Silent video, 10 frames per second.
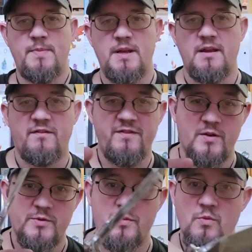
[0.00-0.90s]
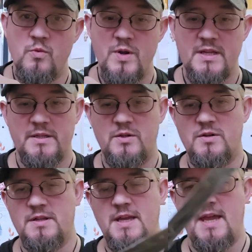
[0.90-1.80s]
it, it feels really
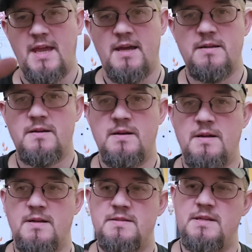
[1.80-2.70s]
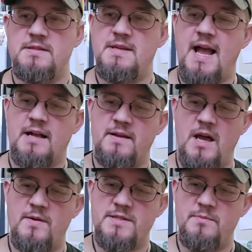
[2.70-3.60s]
good in the hand. It's exactly
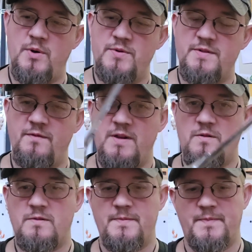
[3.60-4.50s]
how it's supposed to feel.